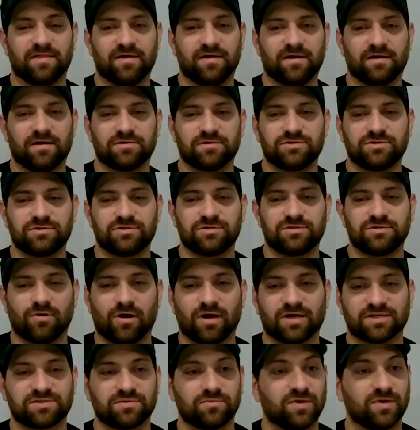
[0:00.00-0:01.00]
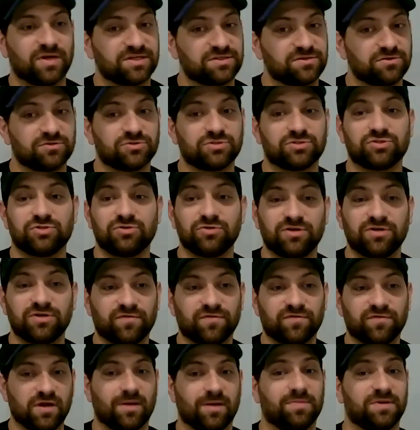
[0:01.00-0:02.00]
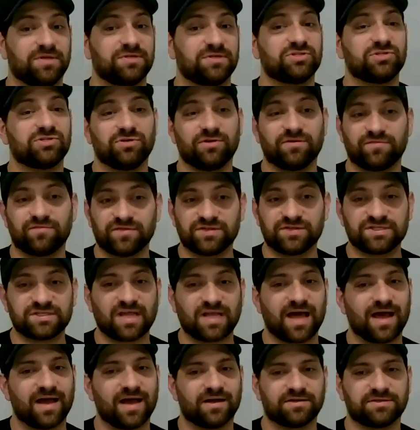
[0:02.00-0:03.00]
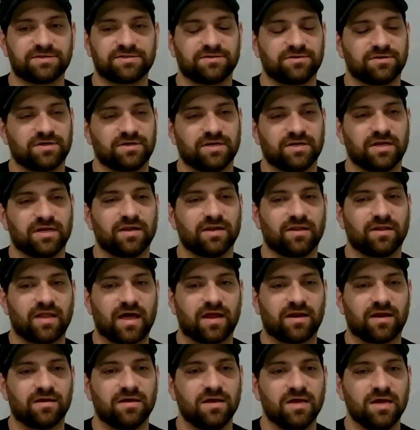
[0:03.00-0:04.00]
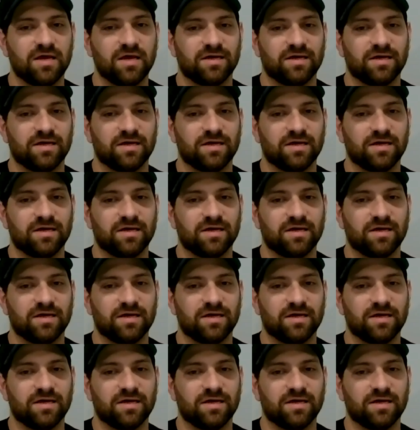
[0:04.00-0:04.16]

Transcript: they're two awesome wrestlers, two different companies, two different styles, so you're going to get a lot of